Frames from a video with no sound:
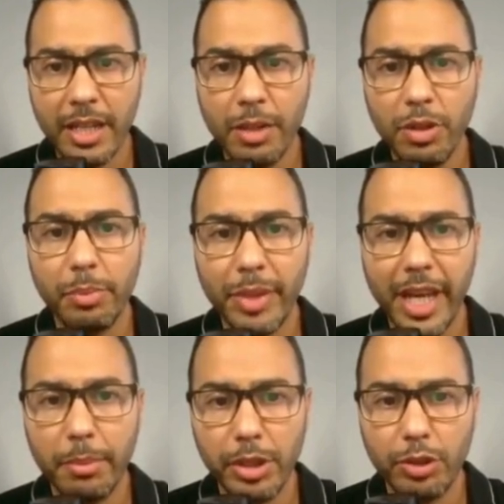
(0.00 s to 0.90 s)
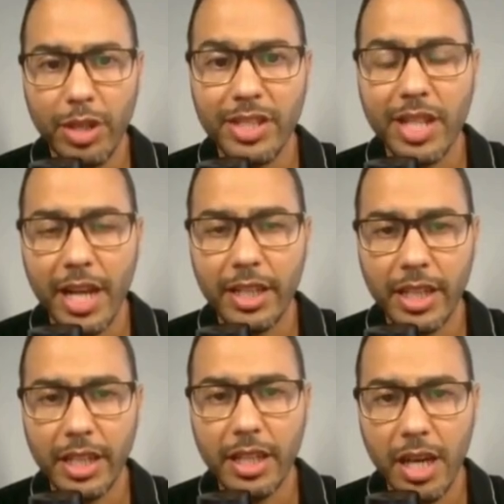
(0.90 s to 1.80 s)
it will be able to assign
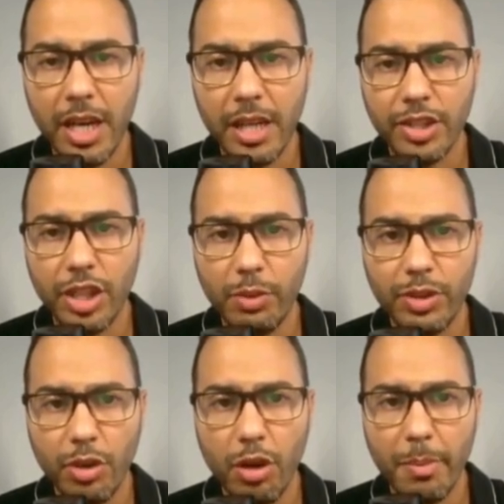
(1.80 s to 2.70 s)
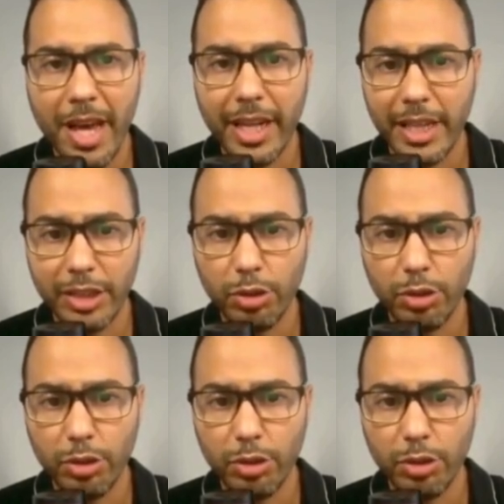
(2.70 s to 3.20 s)
the sequence automatically.